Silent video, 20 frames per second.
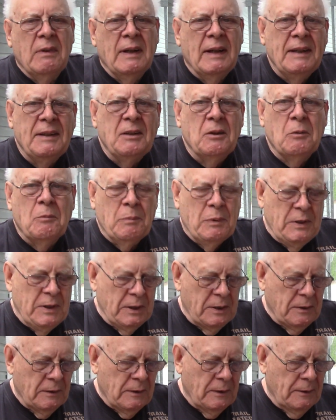I don't
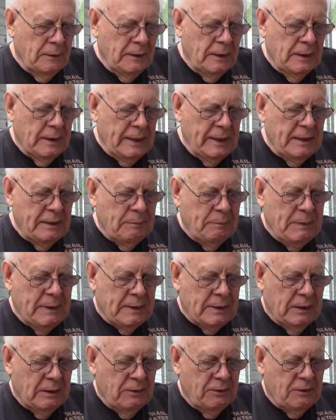particularly like
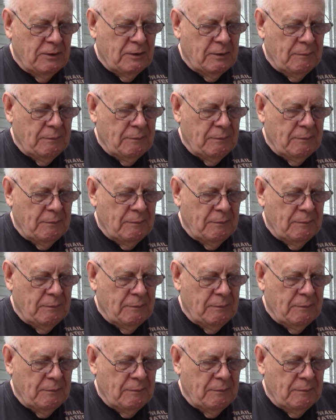because